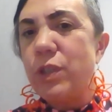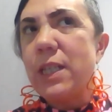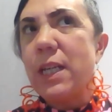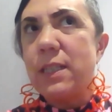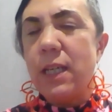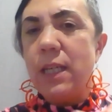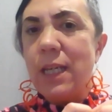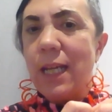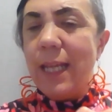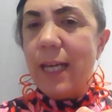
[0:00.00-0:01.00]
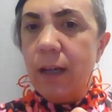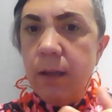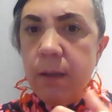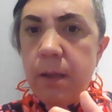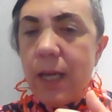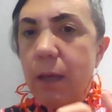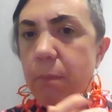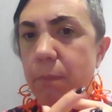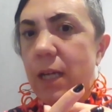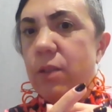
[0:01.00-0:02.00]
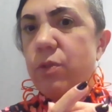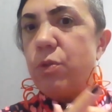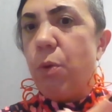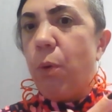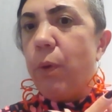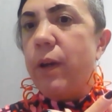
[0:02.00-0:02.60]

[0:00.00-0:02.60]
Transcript: has a clear impact on